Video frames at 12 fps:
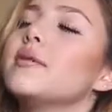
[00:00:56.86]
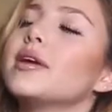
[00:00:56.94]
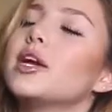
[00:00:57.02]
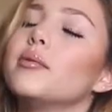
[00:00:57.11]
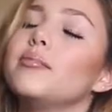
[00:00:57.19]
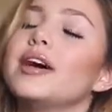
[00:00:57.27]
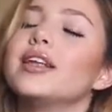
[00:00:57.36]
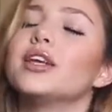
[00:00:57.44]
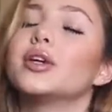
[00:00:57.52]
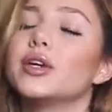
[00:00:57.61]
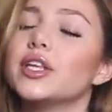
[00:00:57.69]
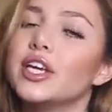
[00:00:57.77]
They make your butt
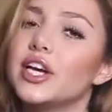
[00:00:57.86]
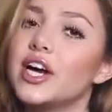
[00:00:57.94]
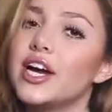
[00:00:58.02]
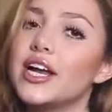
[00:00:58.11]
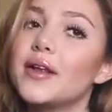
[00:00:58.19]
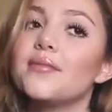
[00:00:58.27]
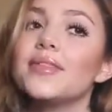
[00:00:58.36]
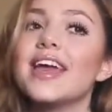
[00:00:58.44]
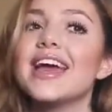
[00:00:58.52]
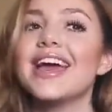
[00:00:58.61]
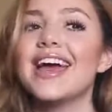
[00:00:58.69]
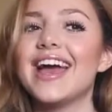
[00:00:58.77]
look really good
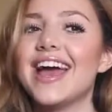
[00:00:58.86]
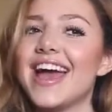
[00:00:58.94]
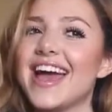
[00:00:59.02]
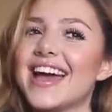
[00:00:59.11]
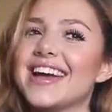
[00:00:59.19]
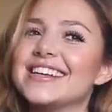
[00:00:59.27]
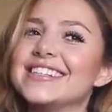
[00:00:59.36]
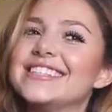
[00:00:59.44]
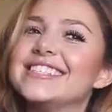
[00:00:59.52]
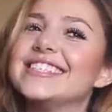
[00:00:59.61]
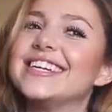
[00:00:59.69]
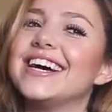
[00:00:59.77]

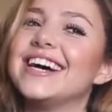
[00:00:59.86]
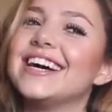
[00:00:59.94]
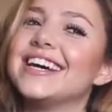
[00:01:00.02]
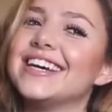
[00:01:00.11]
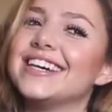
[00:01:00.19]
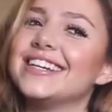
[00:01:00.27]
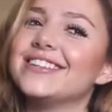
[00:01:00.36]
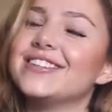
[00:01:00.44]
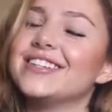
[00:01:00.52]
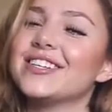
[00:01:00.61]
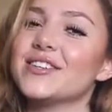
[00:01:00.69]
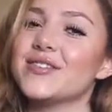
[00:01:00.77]
and
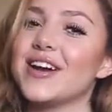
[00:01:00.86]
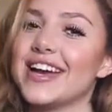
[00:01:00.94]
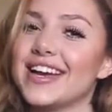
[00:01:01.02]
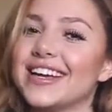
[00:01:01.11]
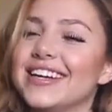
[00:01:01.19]
your weight.